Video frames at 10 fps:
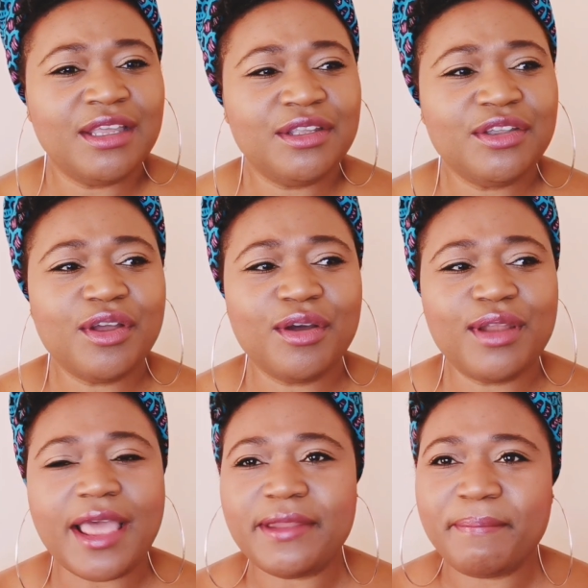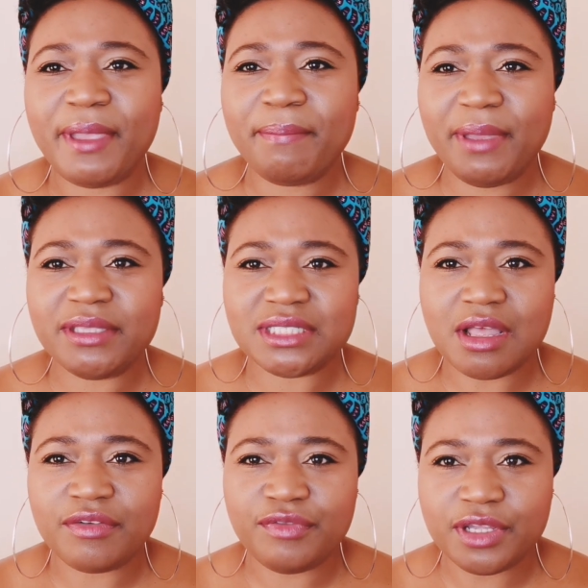you know, like the big
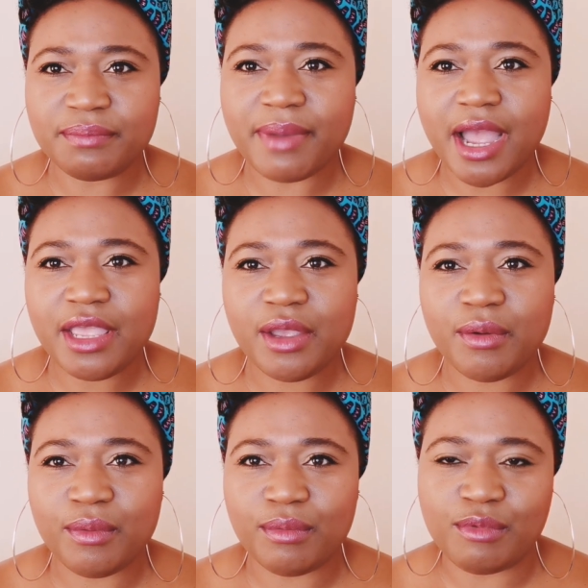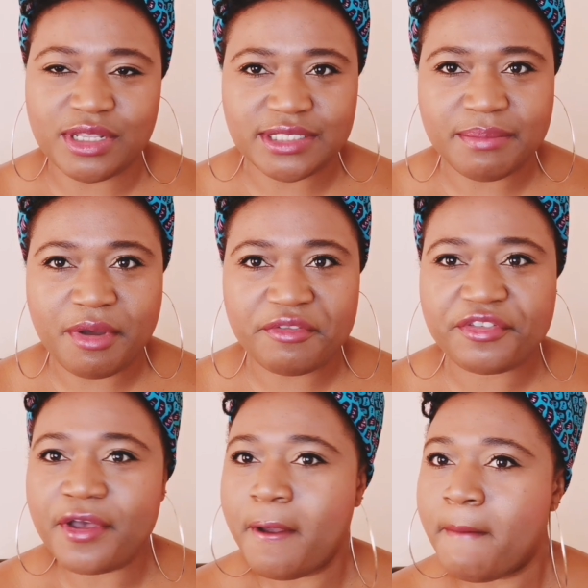stuff, we can buy it once a
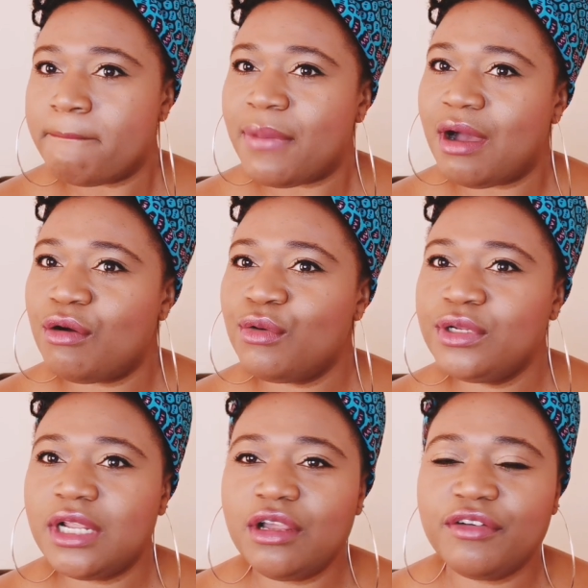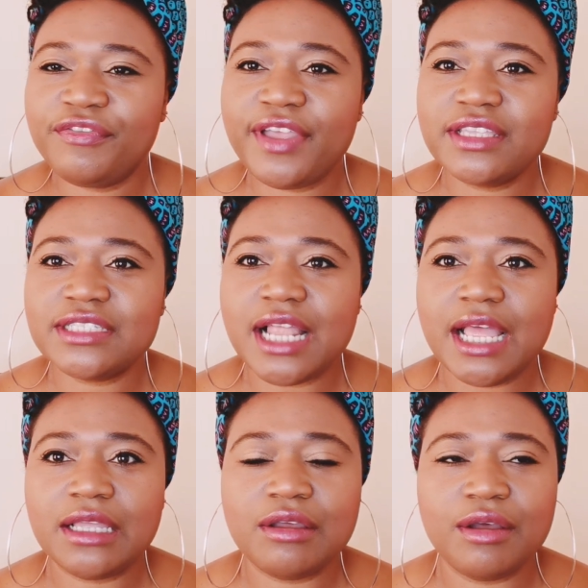month. But all the little things
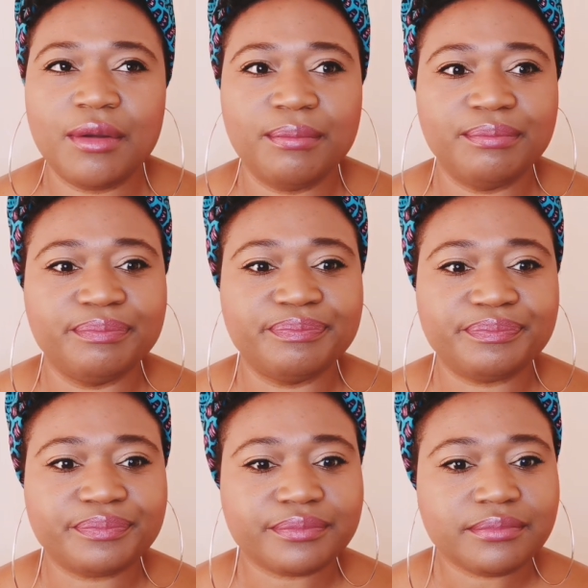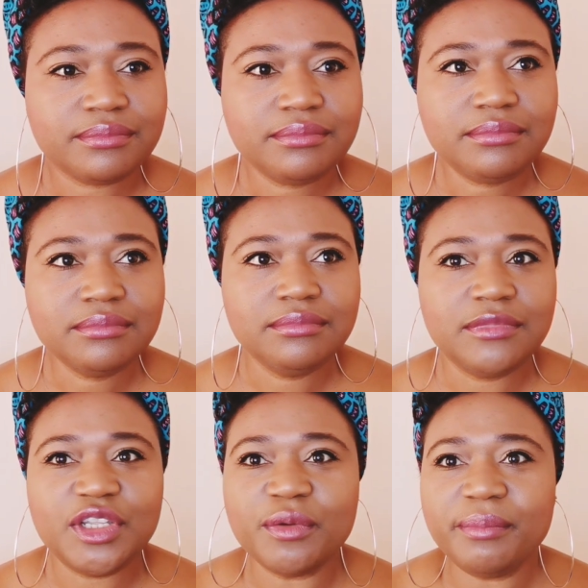like
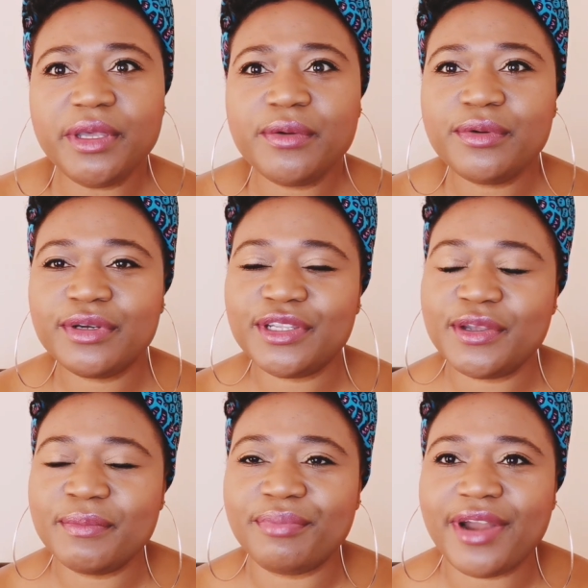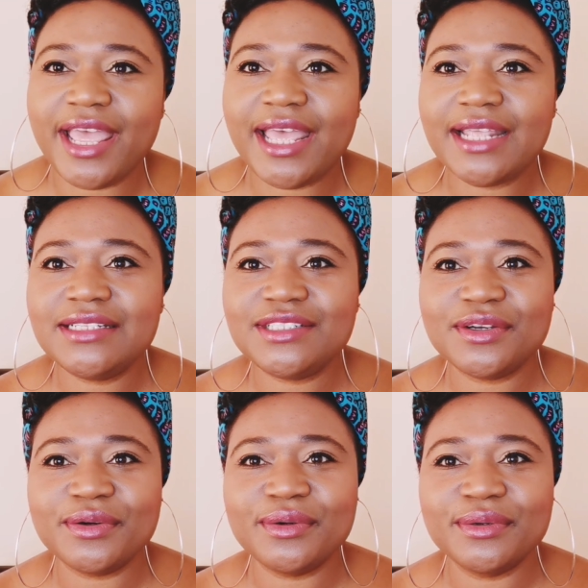your milk, your bread,
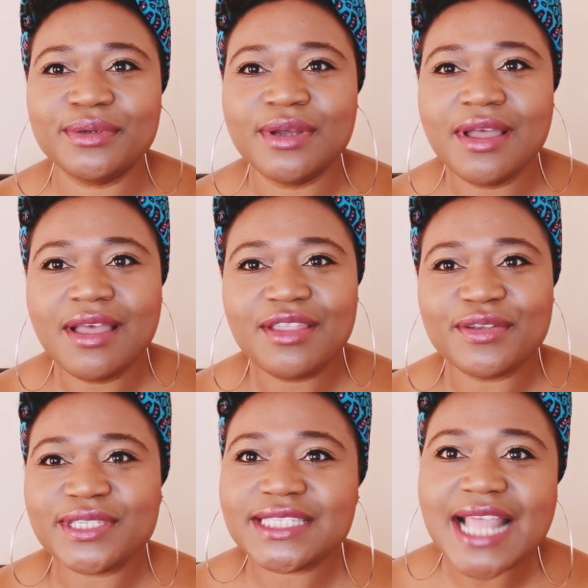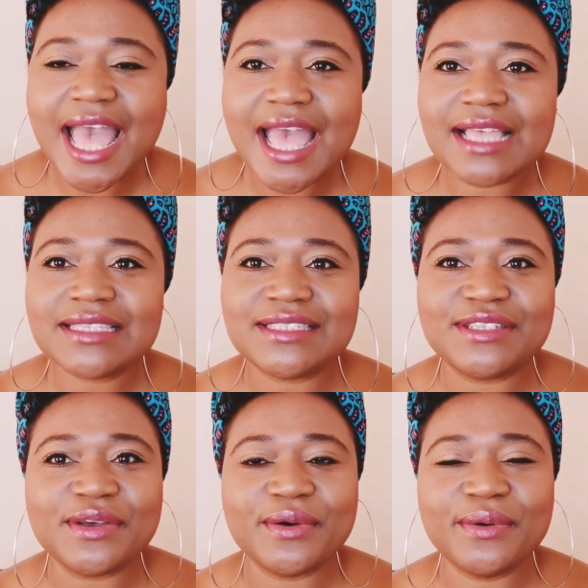your
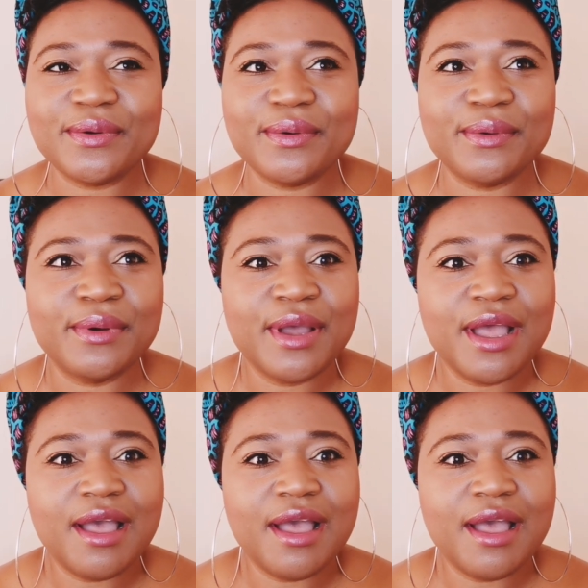snacks, your